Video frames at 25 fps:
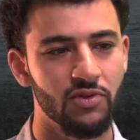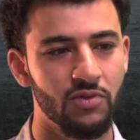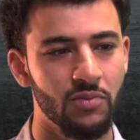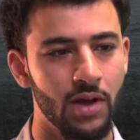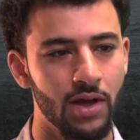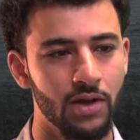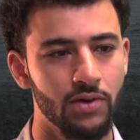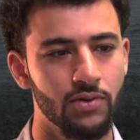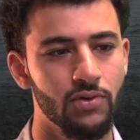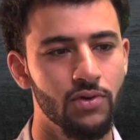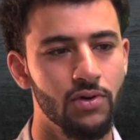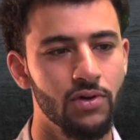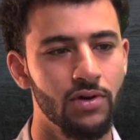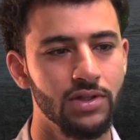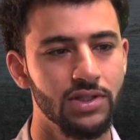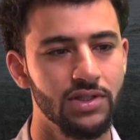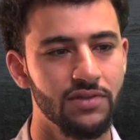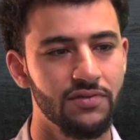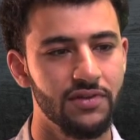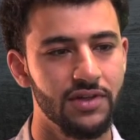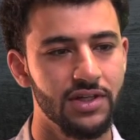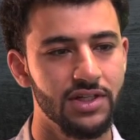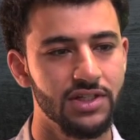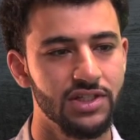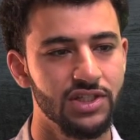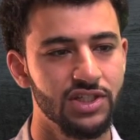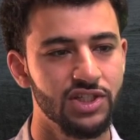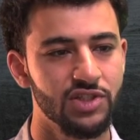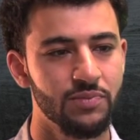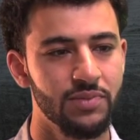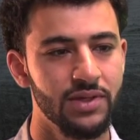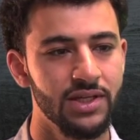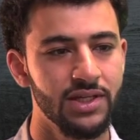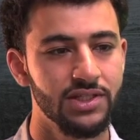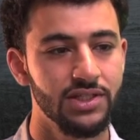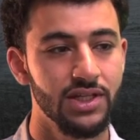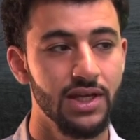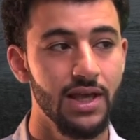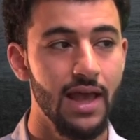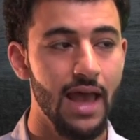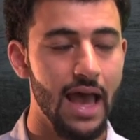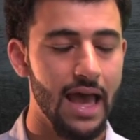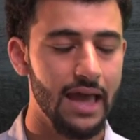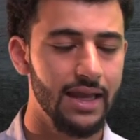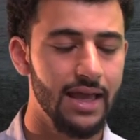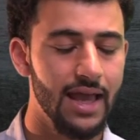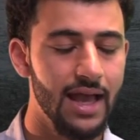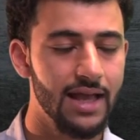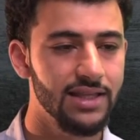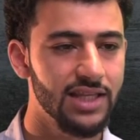Michael Oren to finish his speech,
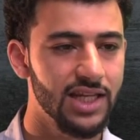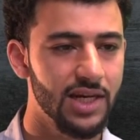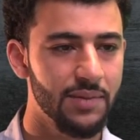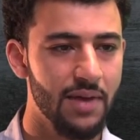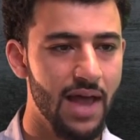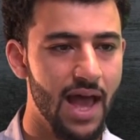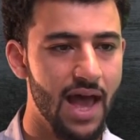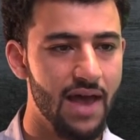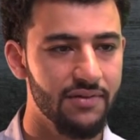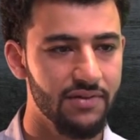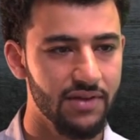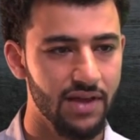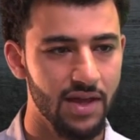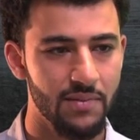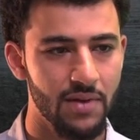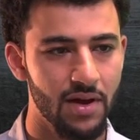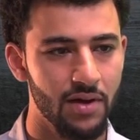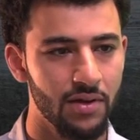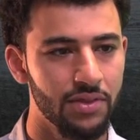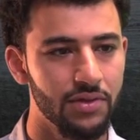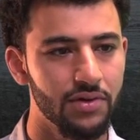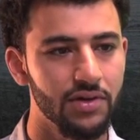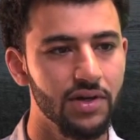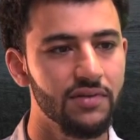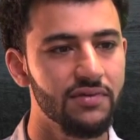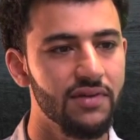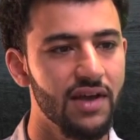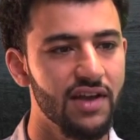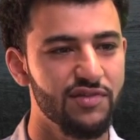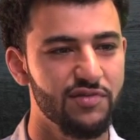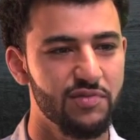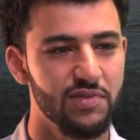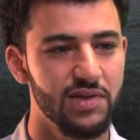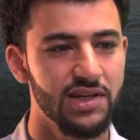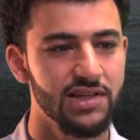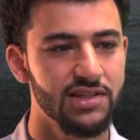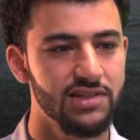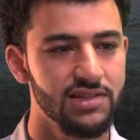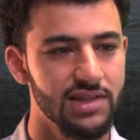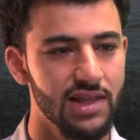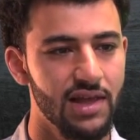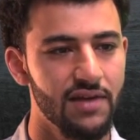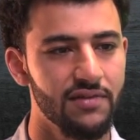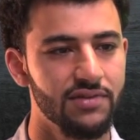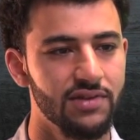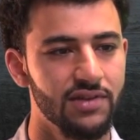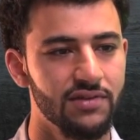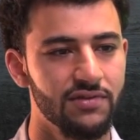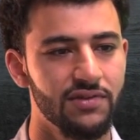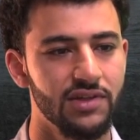and he ended up having about 35 minutes
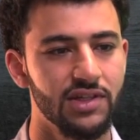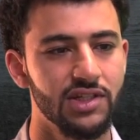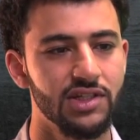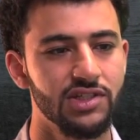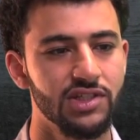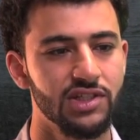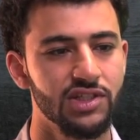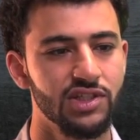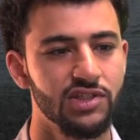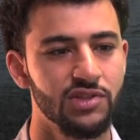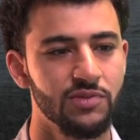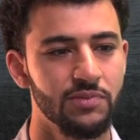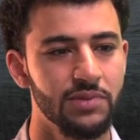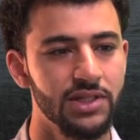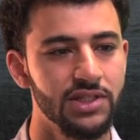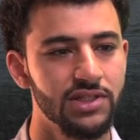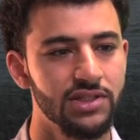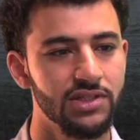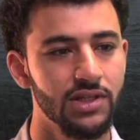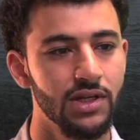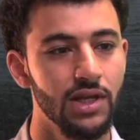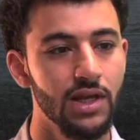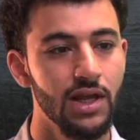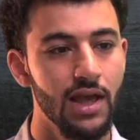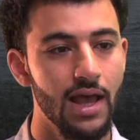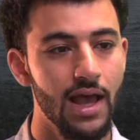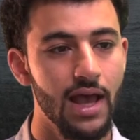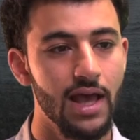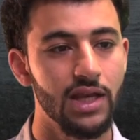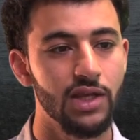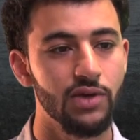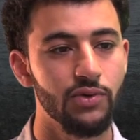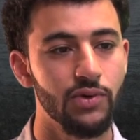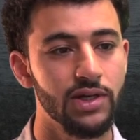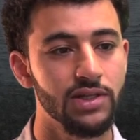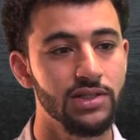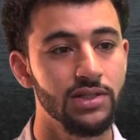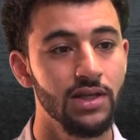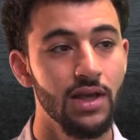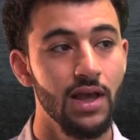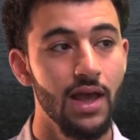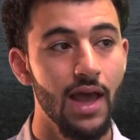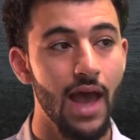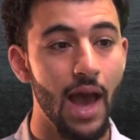left to finish his speech anyways.